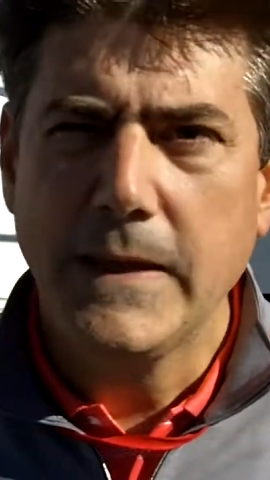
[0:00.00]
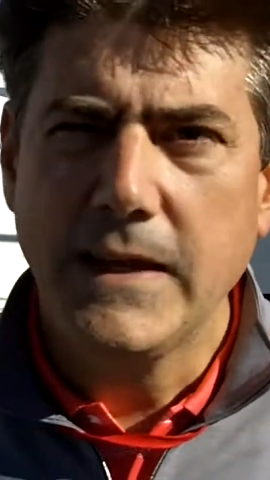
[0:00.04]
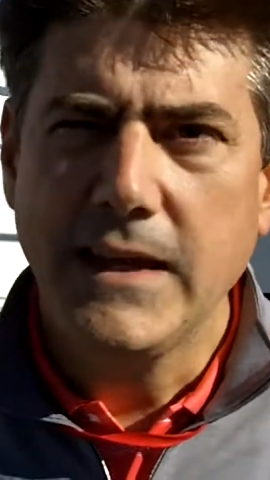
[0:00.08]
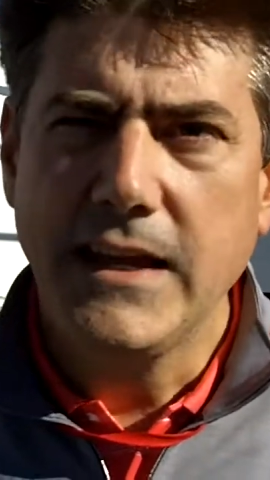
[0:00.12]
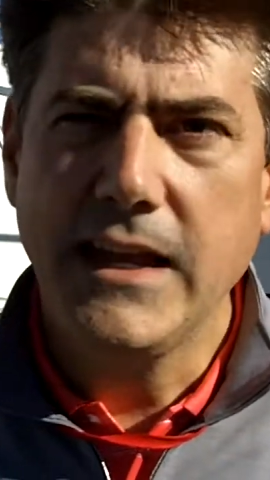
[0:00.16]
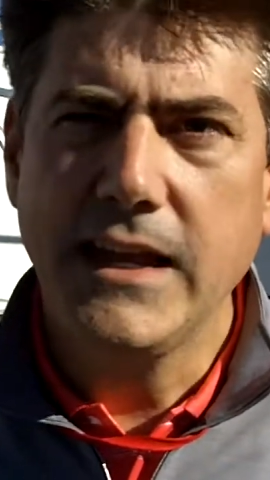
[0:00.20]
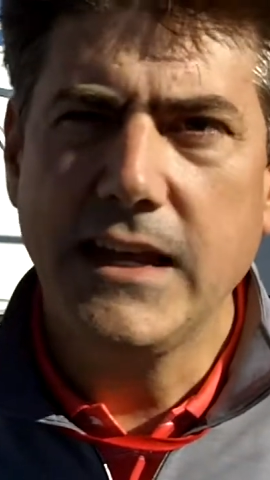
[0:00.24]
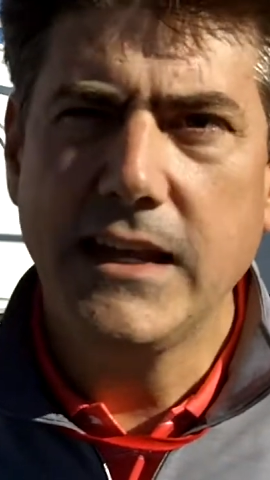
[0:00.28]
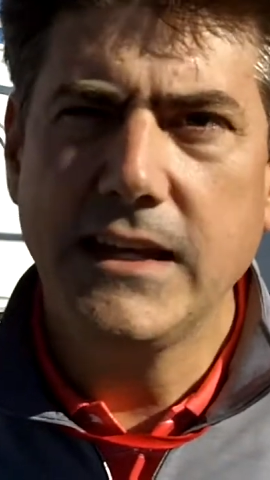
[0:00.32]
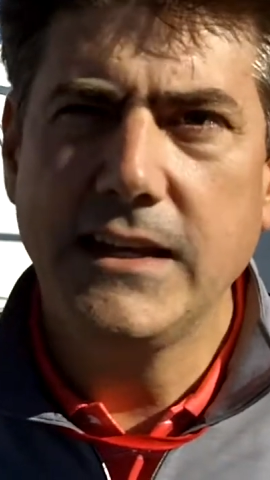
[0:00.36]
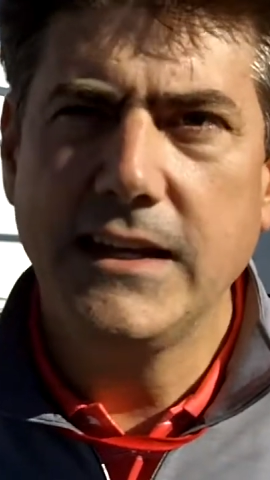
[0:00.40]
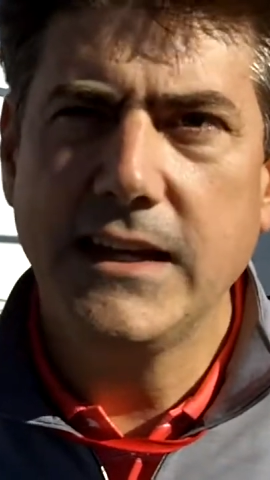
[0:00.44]

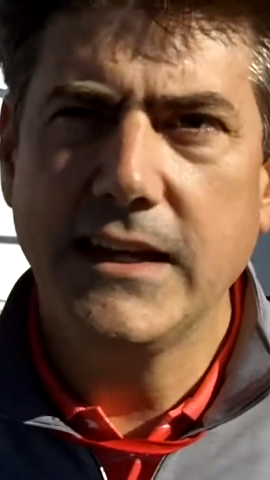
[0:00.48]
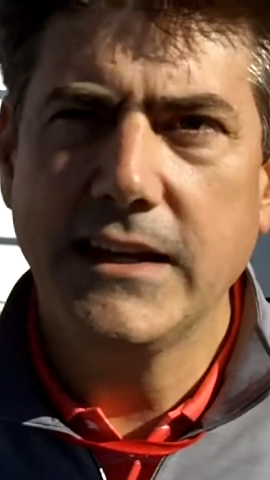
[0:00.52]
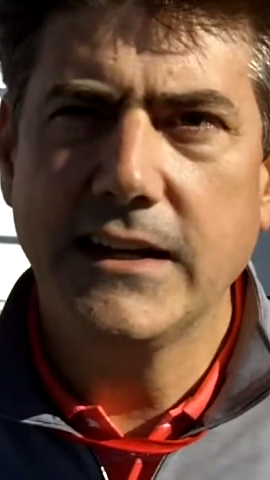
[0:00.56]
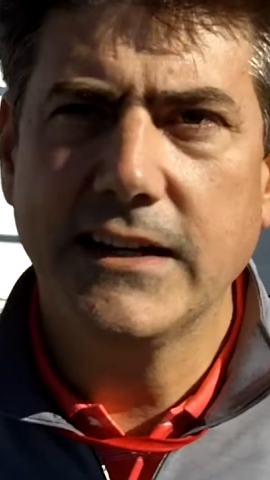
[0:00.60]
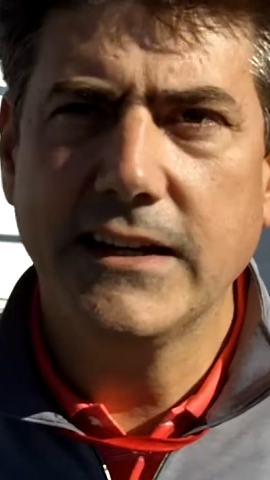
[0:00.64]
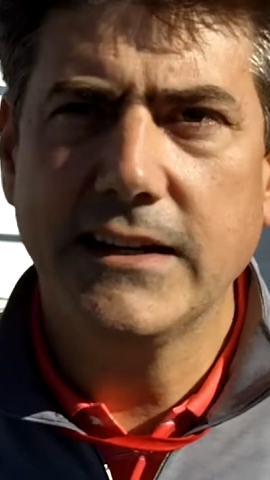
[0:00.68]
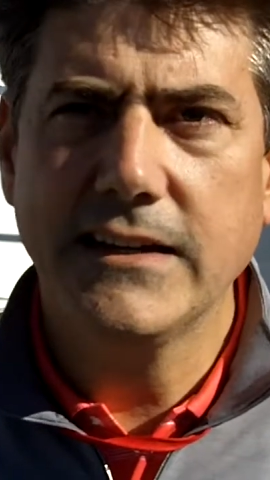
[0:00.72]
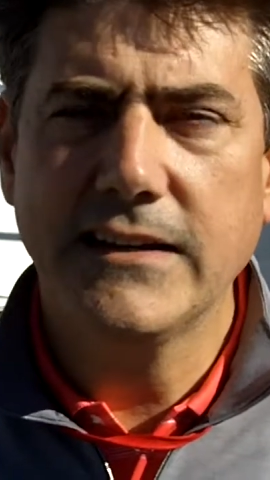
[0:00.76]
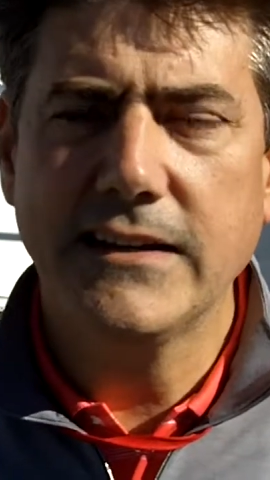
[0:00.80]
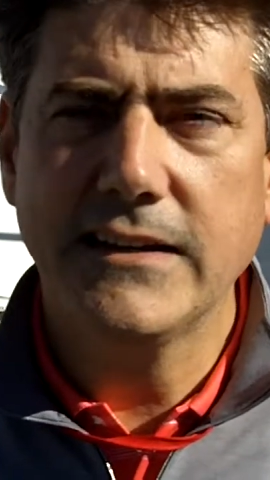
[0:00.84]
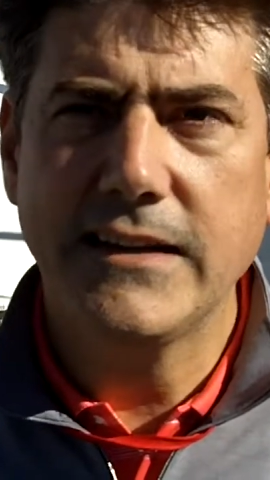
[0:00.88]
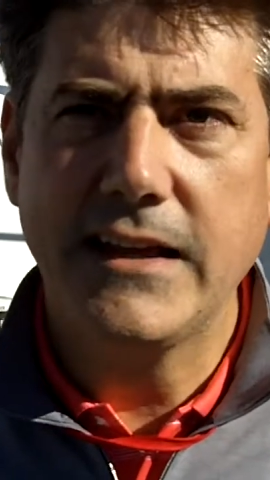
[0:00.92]
And
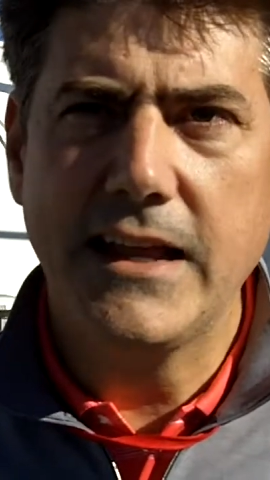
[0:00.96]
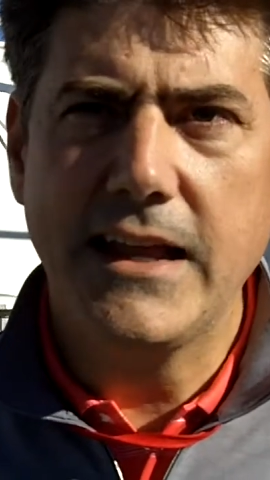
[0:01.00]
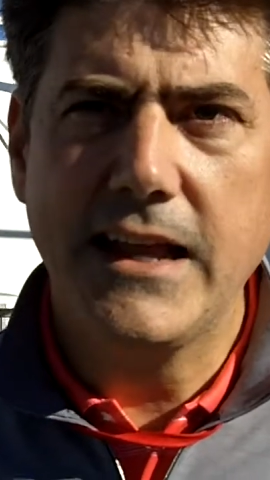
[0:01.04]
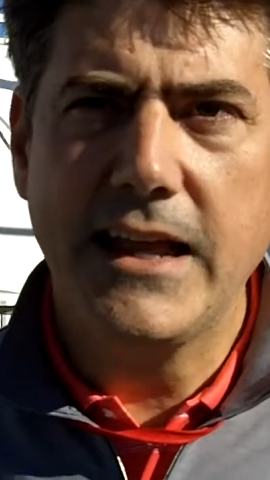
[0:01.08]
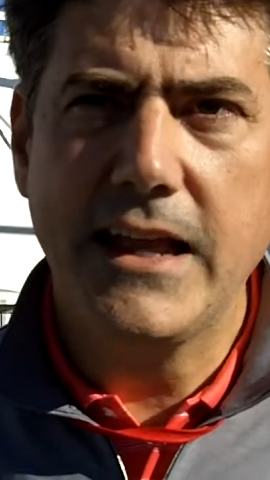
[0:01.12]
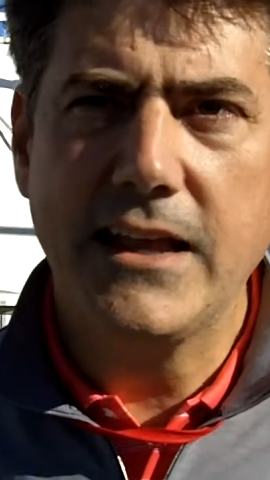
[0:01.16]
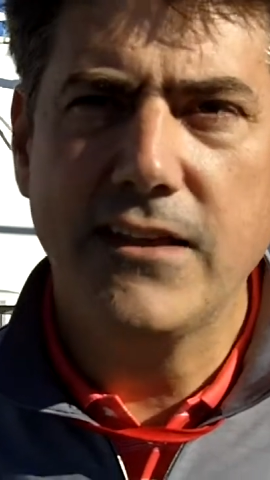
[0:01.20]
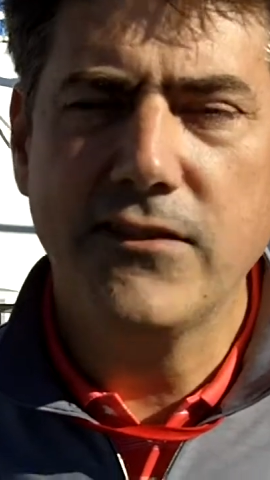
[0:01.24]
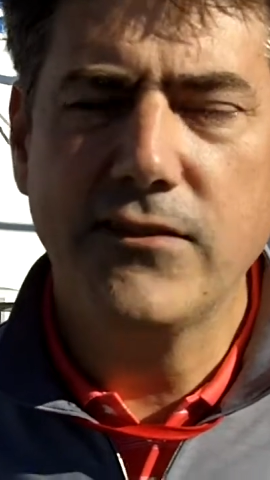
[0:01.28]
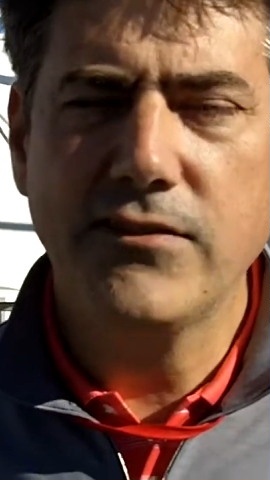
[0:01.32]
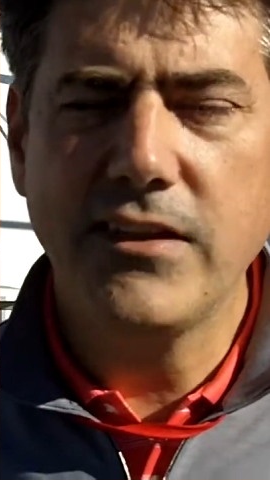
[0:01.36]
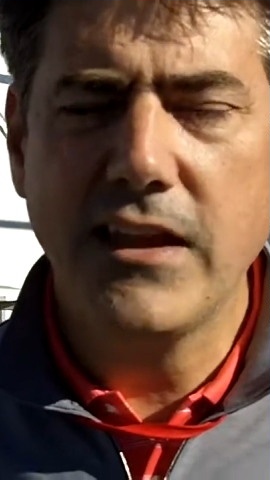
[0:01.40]
uh,
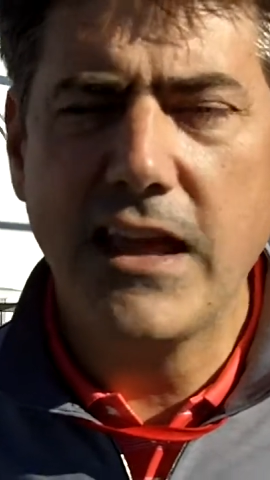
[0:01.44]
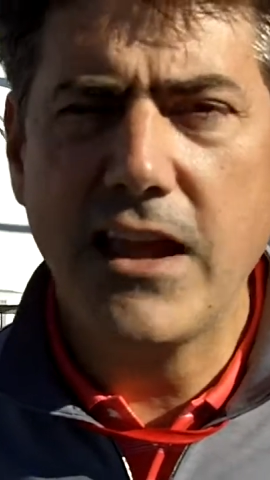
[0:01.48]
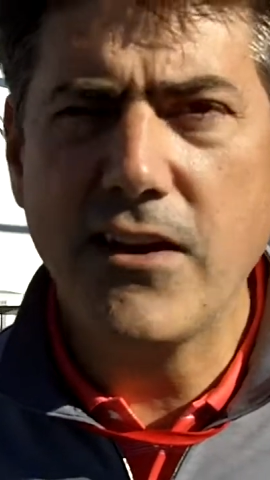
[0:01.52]
as